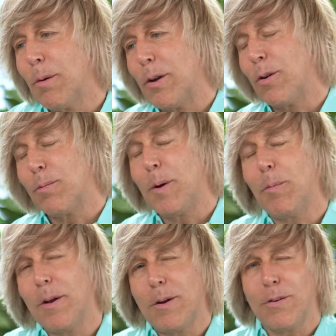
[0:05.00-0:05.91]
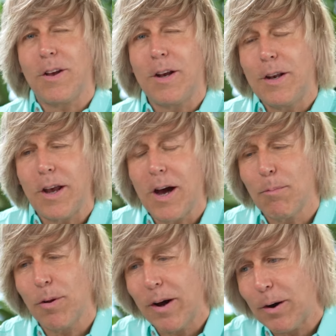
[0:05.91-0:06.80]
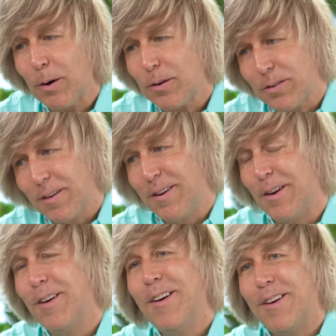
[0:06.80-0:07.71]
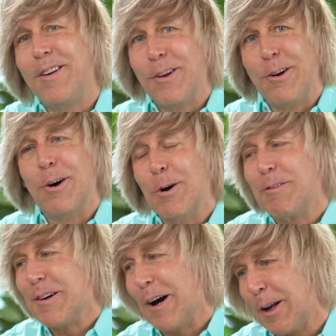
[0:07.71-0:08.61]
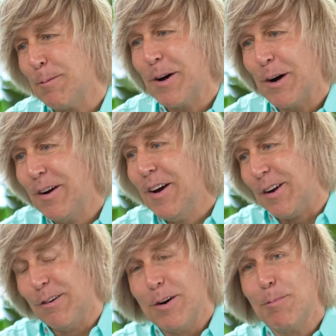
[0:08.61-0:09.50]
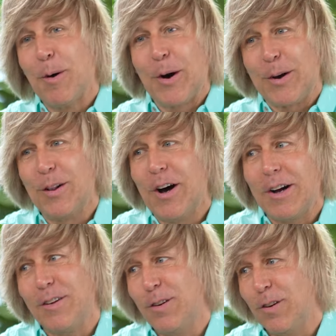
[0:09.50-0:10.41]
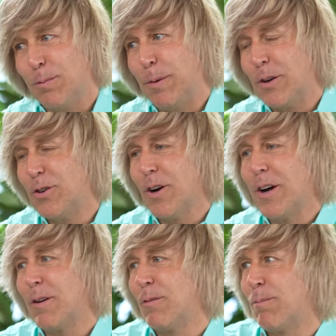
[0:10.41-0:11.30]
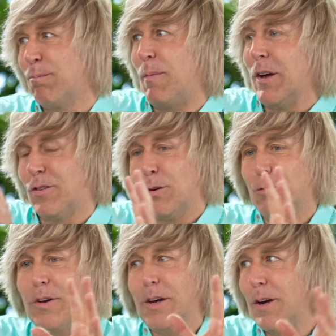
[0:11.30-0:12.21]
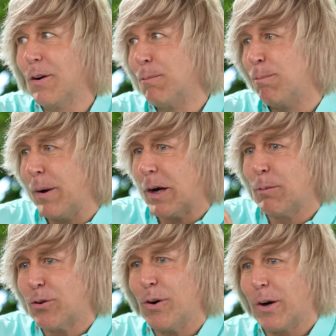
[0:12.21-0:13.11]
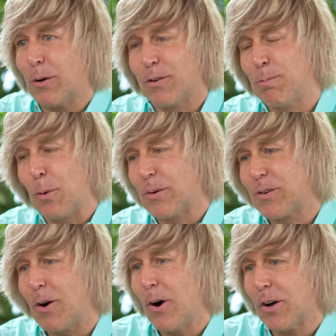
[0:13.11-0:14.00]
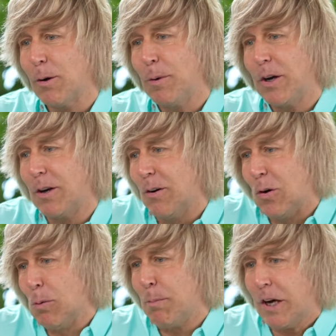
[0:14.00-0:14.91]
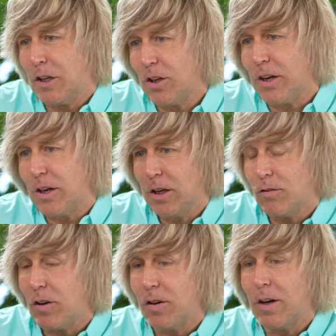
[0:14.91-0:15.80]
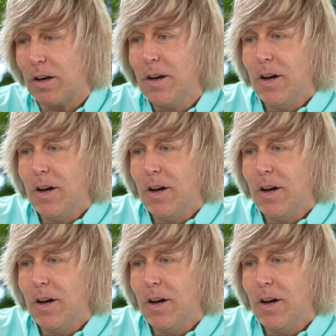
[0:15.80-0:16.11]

about those people that use handicap placards. You know what I'm talking about. You're in a parking lot, you see this big giant S U V or pickup truck or sports car come in all manly and everything,